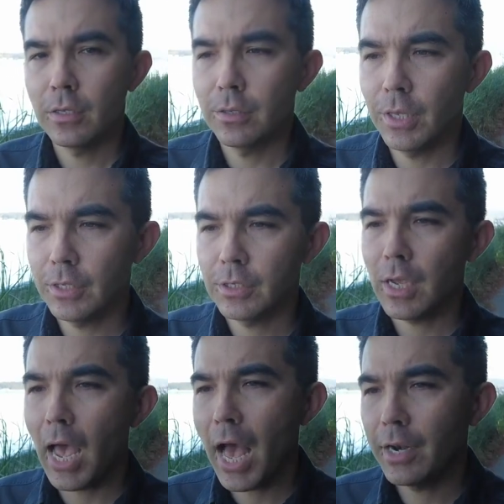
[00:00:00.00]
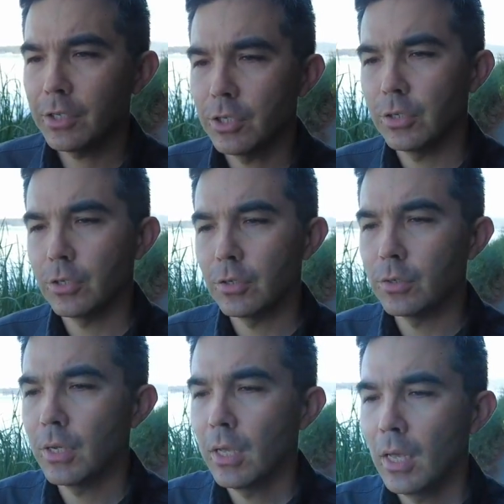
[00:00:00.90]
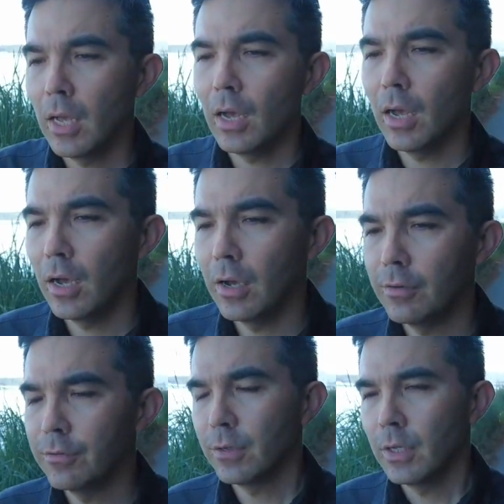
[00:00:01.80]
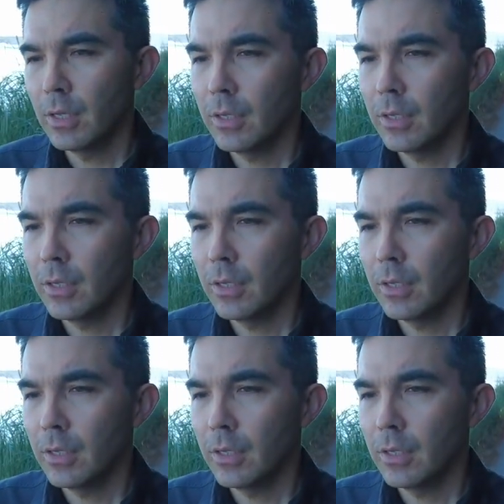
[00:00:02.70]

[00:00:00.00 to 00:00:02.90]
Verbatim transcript: this attitude of,